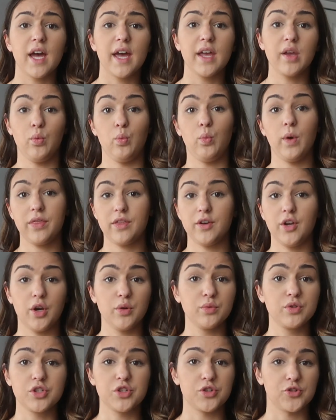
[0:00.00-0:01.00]
tight with
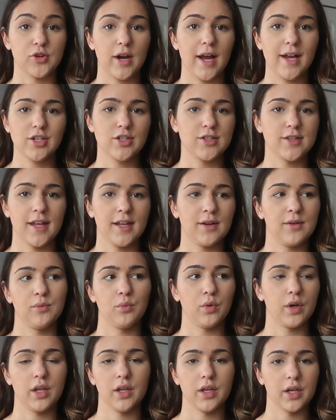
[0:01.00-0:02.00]
no stretch.
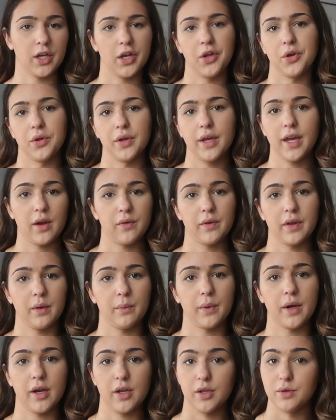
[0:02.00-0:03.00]
Then what are you gonna do? You can't really
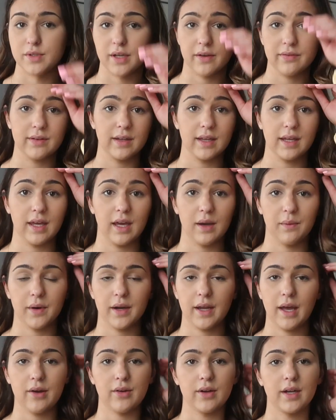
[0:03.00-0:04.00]
wear it. You definitely can't
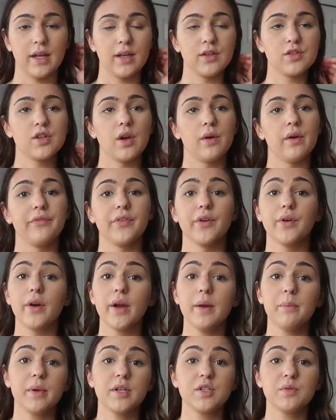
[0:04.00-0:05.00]
work out in it. So if you're
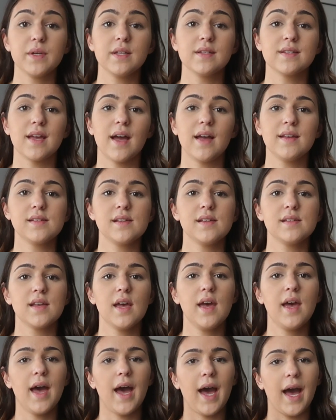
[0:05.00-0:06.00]
in between sizes,
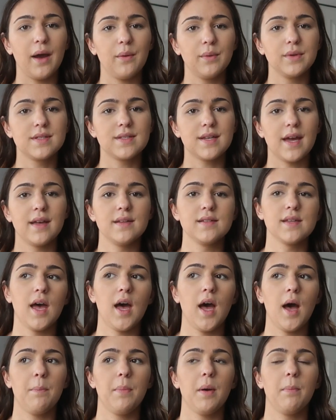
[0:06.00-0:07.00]
I would size
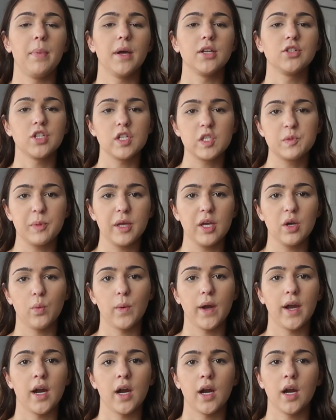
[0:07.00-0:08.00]
up, but just be
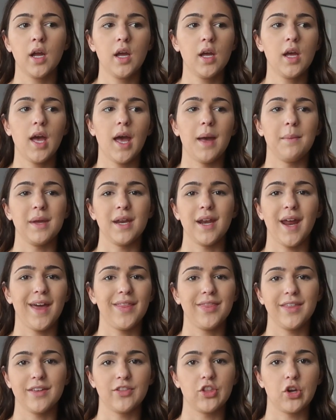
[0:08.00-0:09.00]
aware. I mean, I
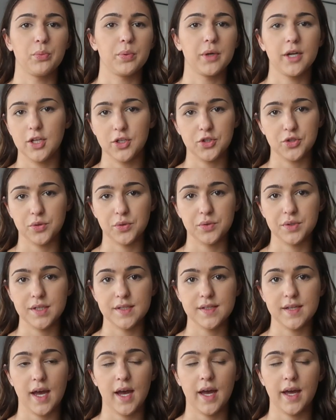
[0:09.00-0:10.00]
think they're pretty true
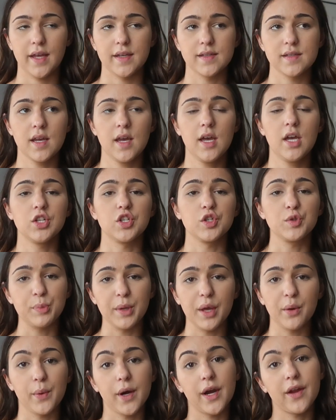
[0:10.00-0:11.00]
to size. Just
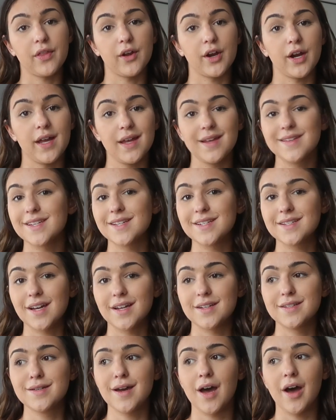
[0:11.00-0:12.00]
be aware there isn't
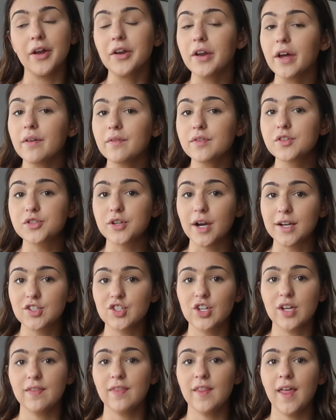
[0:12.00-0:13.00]
a ton of
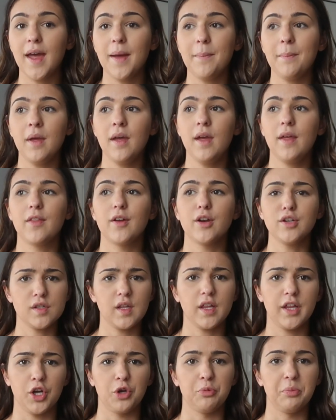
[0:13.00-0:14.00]
stretch in them. There's a
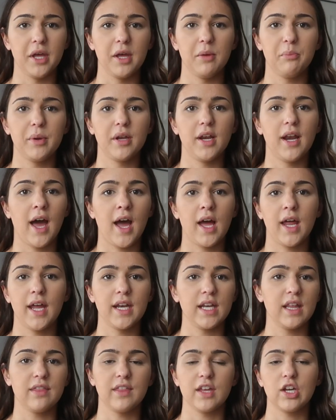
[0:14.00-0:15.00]
little bit, but not
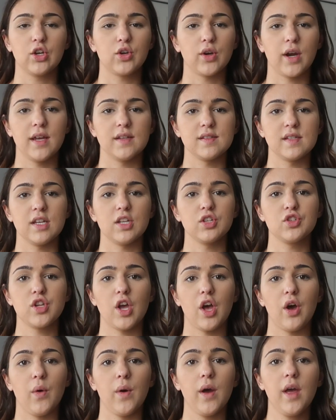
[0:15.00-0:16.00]
anything crazy.
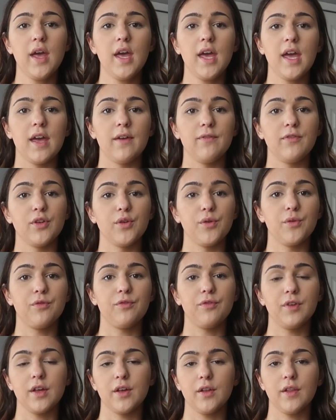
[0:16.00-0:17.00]
So if you
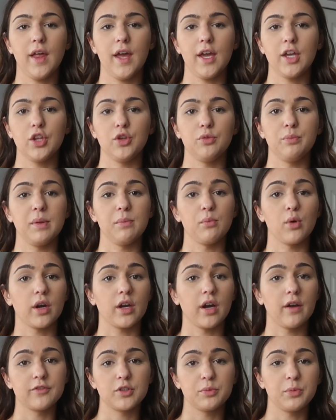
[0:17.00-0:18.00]
feel like you'd be more
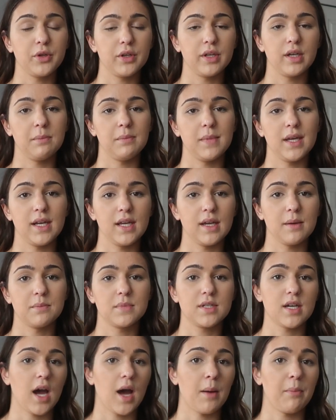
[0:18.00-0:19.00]
comfortable in a medium
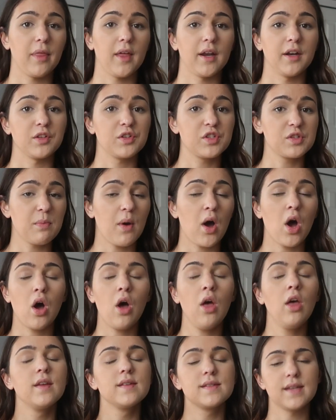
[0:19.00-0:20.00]
top than a
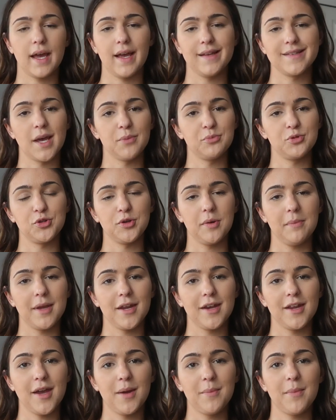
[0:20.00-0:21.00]
small, size up to a
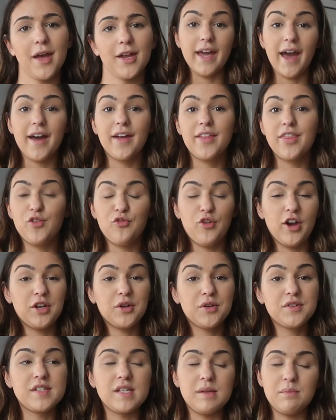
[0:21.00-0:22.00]
medium. Yeah, the
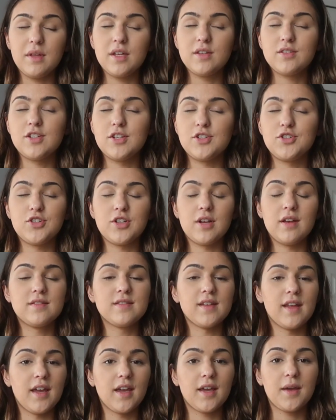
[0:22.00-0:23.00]
Vital Seamless is
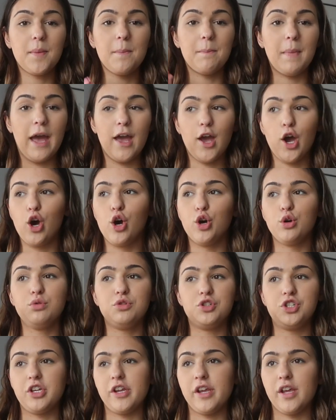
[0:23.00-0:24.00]
just like my
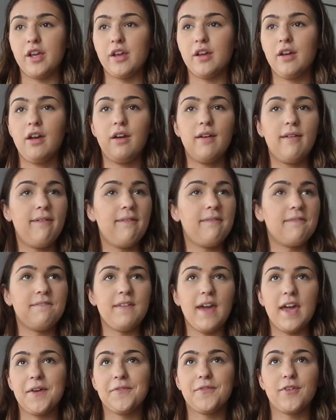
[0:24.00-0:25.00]
OG
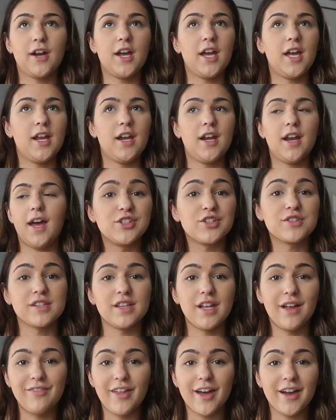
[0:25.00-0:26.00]
favorite. I just
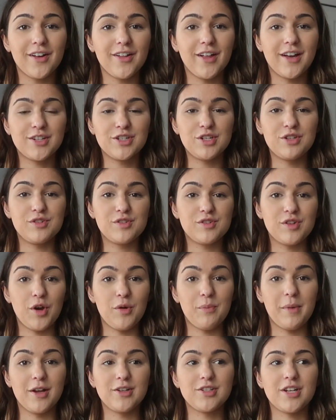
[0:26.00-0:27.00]
love that collection
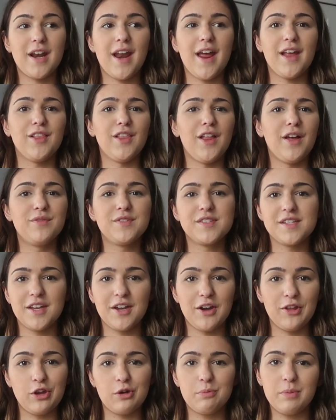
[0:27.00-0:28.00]
so much and I love
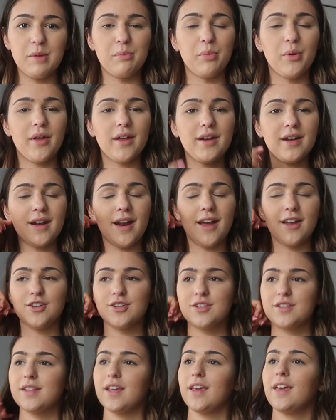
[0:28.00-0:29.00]
seeing other people in it. I
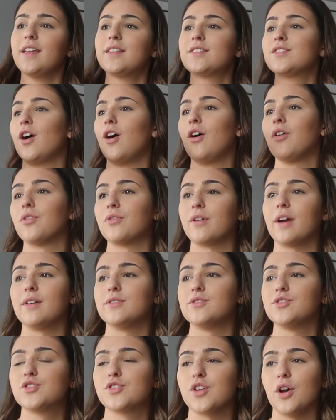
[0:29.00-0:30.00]
just think it's all
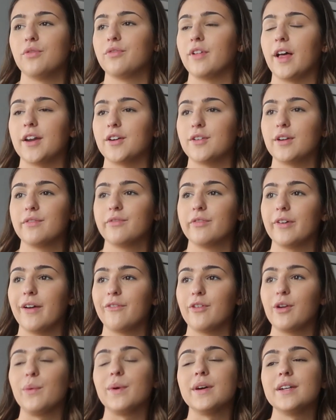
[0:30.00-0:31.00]
around so flattering for
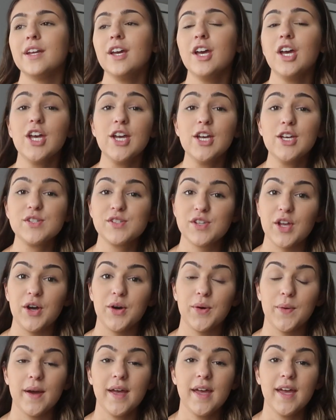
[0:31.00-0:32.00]
everyone.
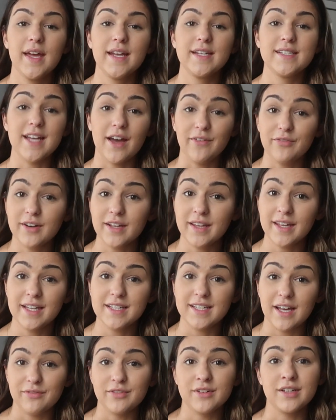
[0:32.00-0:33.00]
So
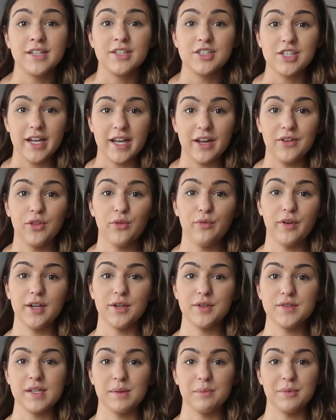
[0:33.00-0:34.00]
definitely check out the
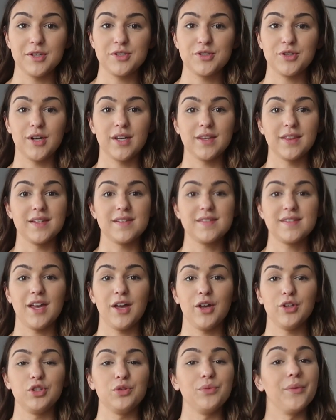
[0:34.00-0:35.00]
Vital Seamless during this
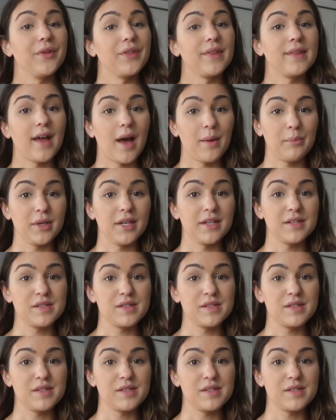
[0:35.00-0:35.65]
sale. You will not be